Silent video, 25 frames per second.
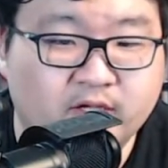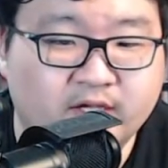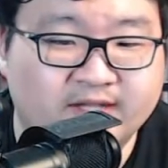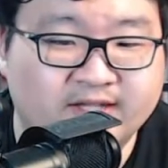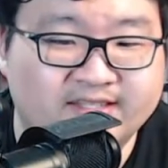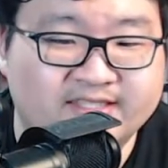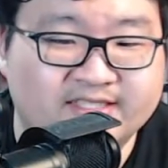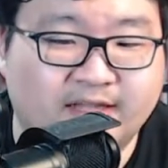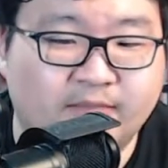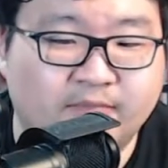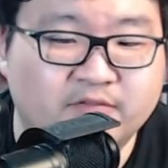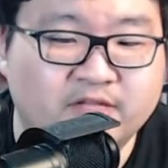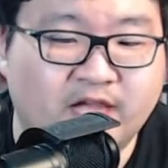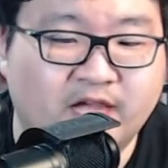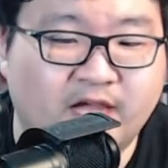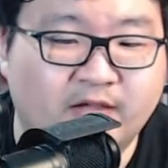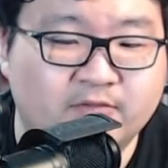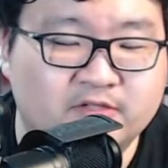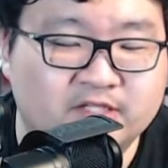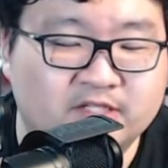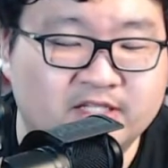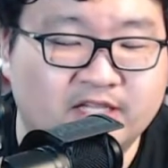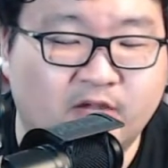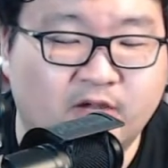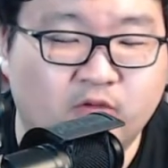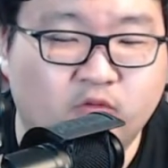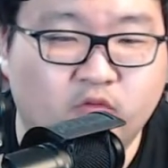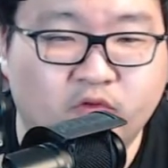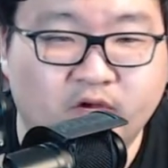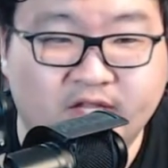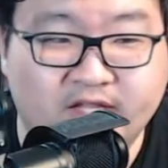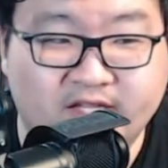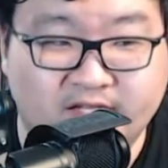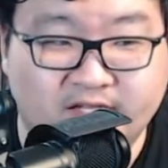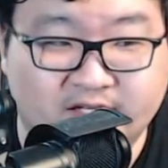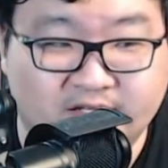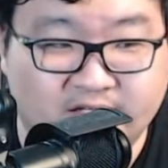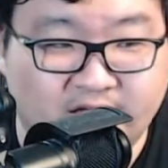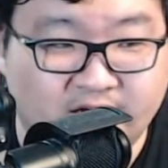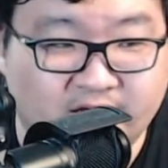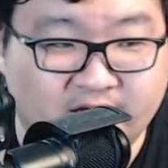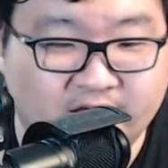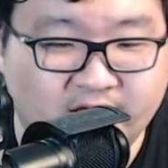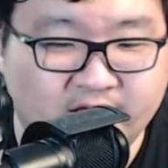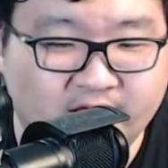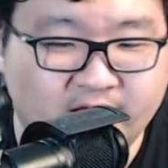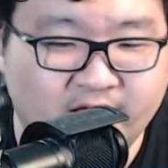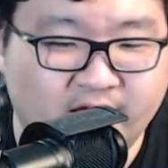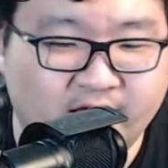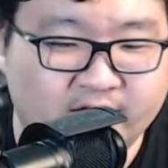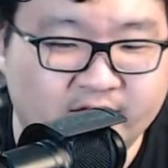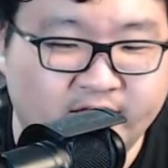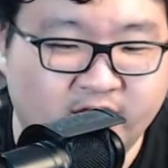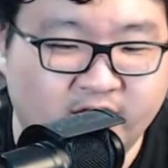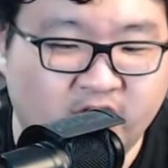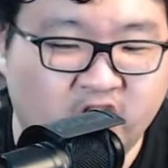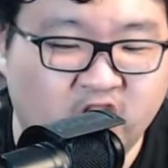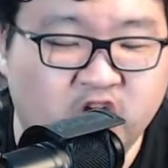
Because sometimes you can get really unlucky and like